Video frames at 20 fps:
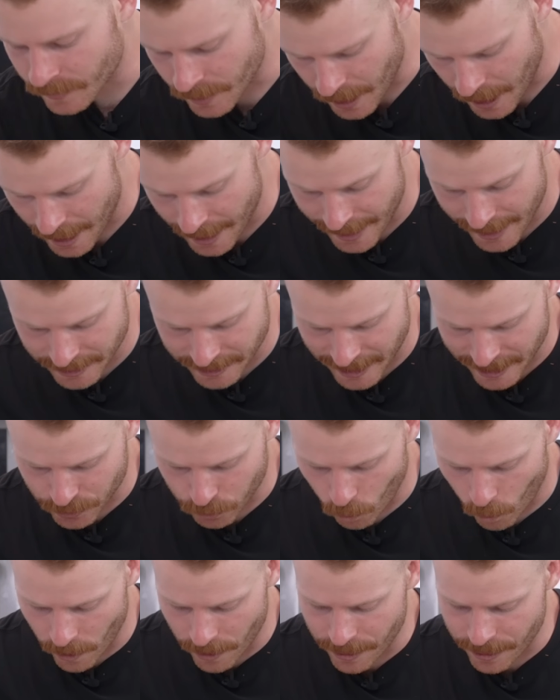I guess that's
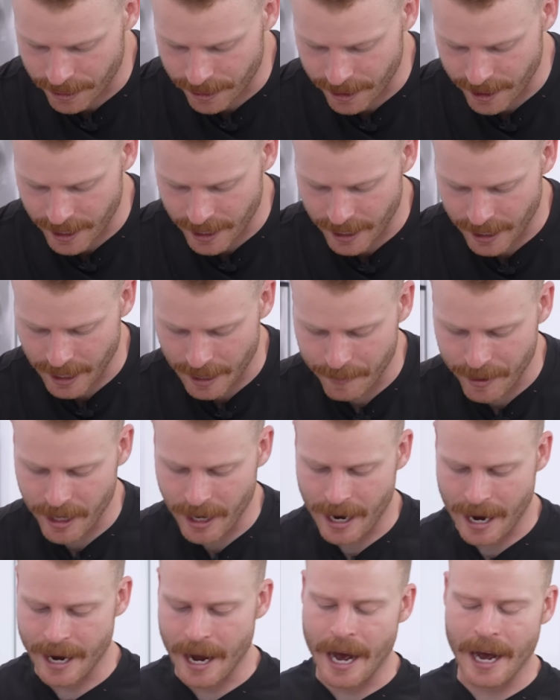one thing. I mean,
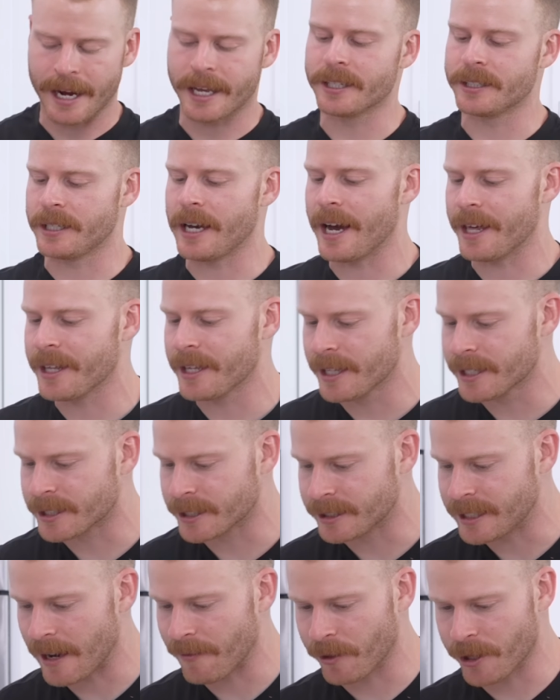I think this is
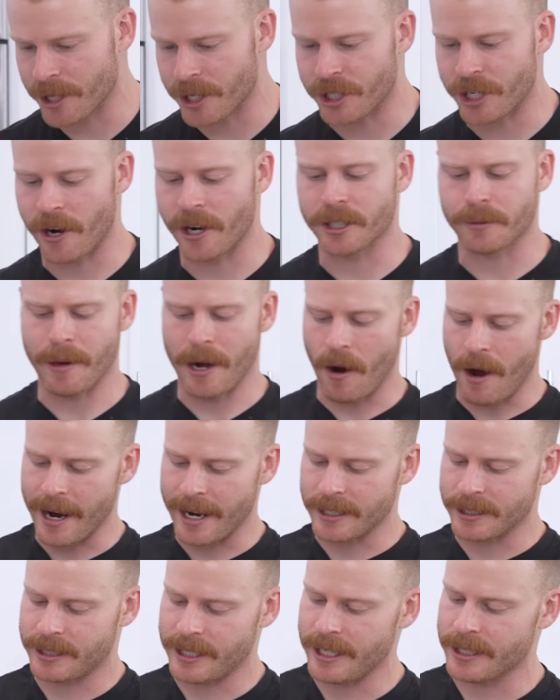definitely the cherry tomato. I
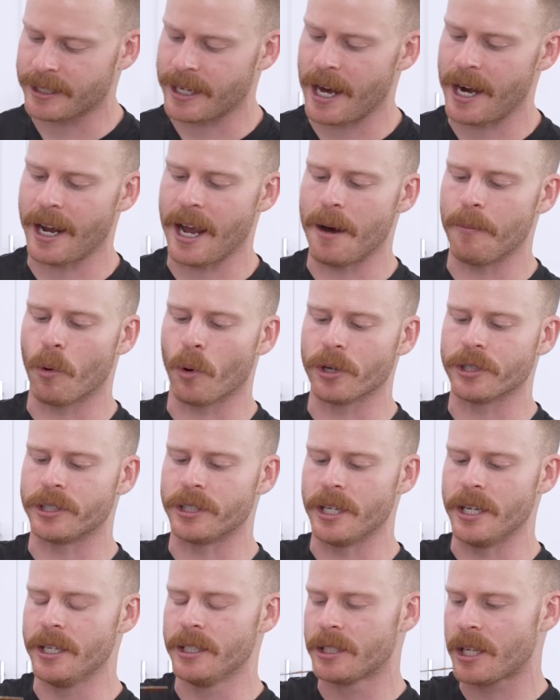can see it's kind of got more
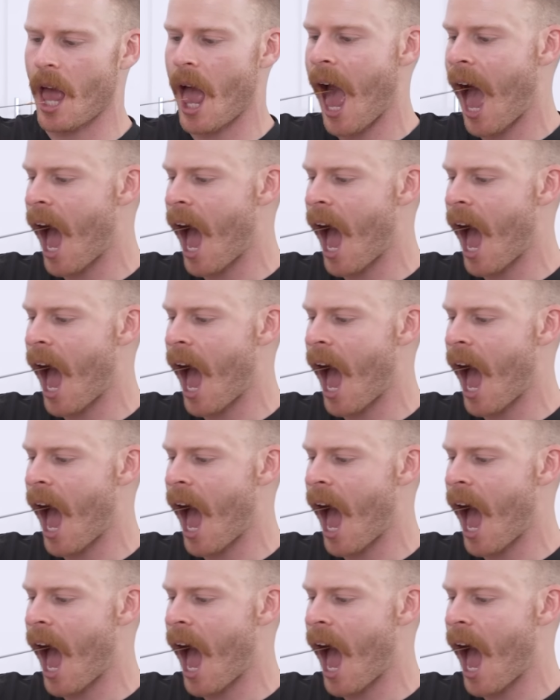seeds.